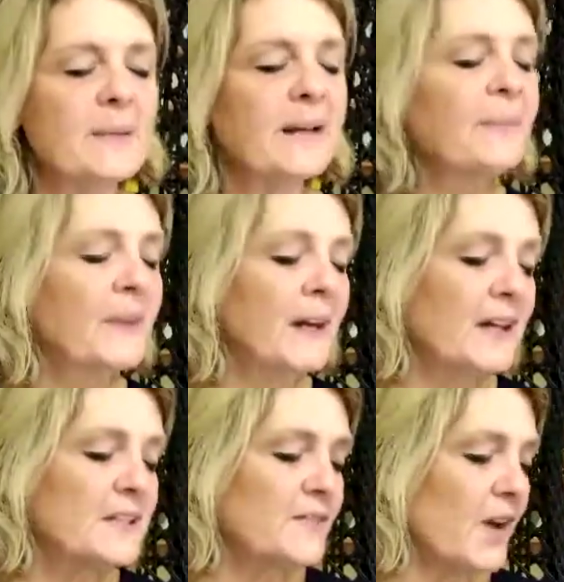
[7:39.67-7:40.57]
but
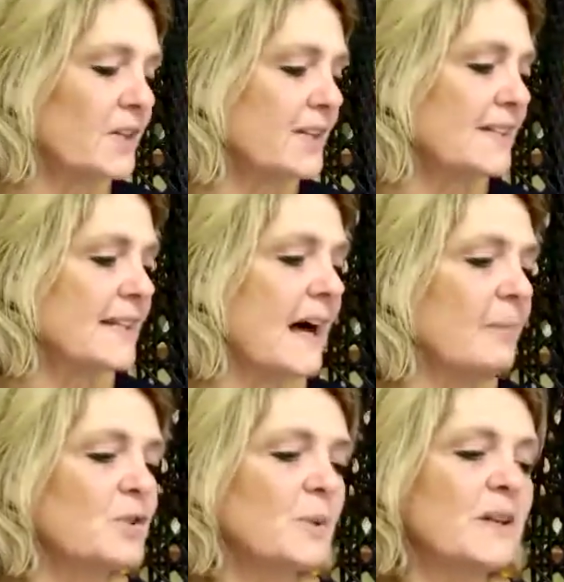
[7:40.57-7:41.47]
it's found in
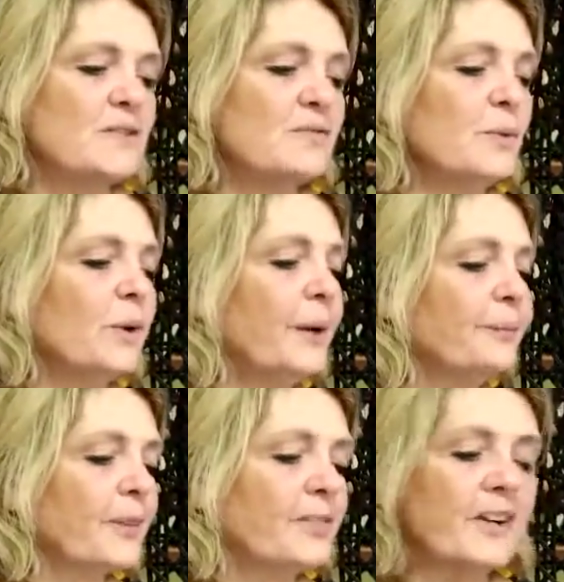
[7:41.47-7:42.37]
Psalm 24
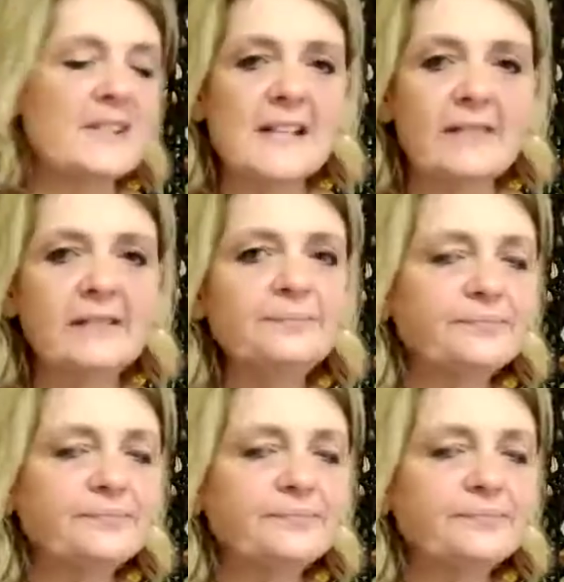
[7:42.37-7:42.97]
verse 7,